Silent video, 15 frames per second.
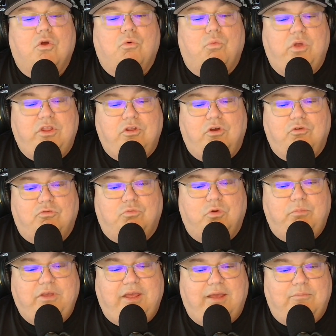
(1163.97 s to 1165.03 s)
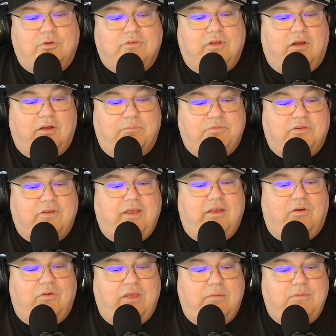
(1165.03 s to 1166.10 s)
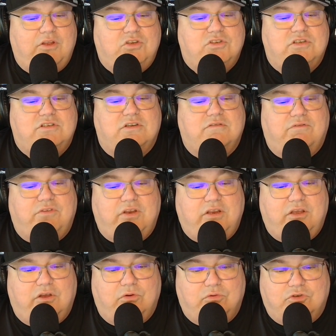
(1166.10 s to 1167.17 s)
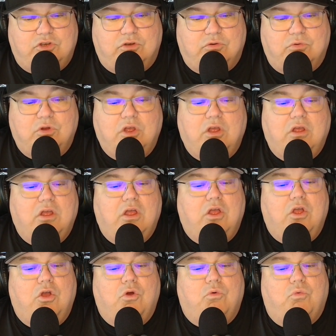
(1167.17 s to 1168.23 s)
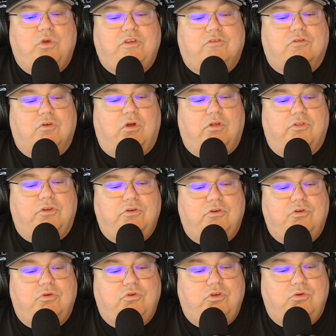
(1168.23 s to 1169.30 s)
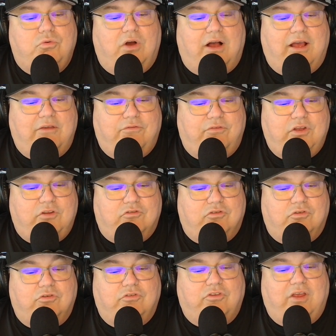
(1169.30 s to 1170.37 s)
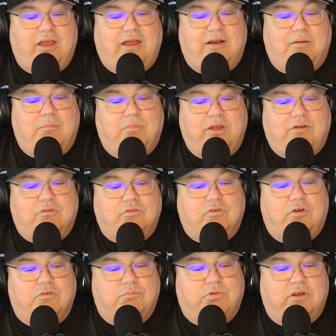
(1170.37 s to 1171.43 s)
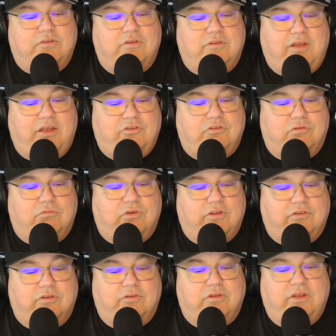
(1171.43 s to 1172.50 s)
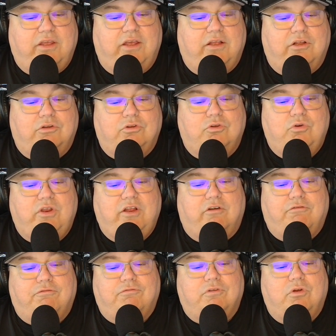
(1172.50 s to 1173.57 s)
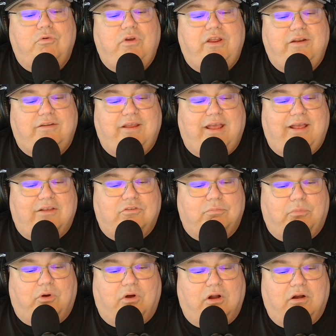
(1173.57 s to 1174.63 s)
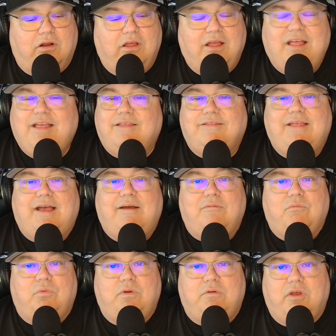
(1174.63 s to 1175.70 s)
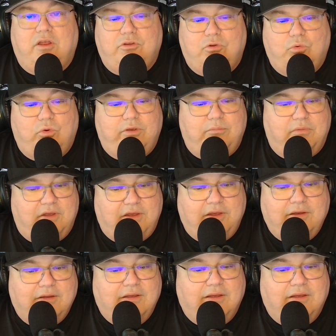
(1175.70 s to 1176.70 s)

Windows will be able to upscale images and video too. We saw the new UI features at a Microsoft's presentation recently, including a floating taskbar. That would annoy me.